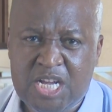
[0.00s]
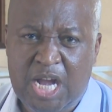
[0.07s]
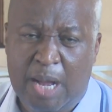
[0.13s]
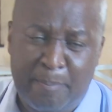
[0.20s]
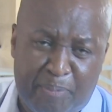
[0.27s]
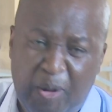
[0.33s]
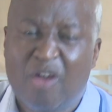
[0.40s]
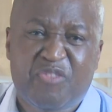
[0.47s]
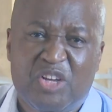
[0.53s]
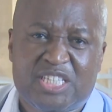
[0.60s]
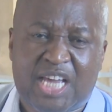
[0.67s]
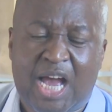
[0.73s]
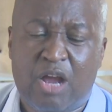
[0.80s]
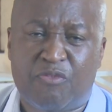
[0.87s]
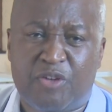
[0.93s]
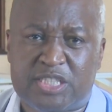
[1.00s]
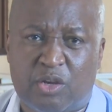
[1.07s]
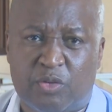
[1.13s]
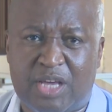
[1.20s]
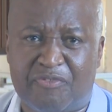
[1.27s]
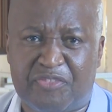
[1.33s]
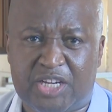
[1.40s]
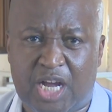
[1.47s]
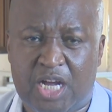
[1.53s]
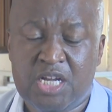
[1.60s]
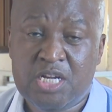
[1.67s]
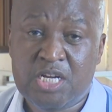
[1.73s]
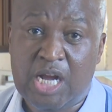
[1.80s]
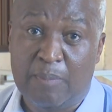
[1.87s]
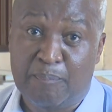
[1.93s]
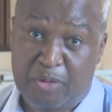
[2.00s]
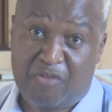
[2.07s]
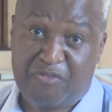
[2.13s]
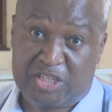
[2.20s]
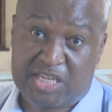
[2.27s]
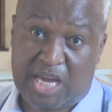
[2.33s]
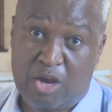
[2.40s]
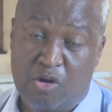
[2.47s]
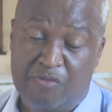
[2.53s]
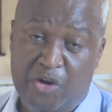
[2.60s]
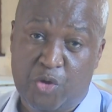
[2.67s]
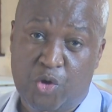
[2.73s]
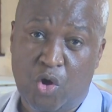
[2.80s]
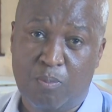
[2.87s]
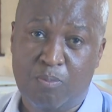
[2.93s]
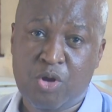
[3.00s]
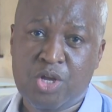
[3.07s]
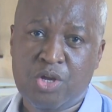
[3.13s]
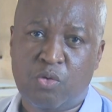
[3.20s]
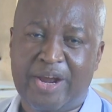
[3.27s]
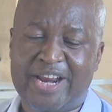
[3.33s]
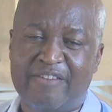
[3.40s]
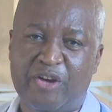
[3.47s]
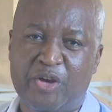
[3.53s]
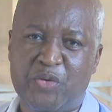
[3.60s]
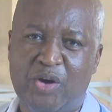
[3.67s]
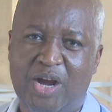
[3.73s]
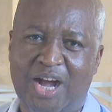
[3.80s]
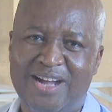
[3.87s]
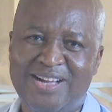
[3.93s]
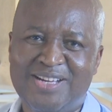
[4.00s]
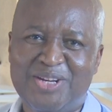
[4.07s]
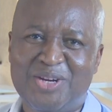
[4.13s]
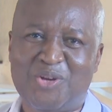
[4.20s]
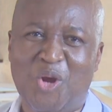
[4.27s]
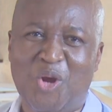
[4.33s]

I'm prophesying over South Africa. I'm prophesying over your home, wherever you are.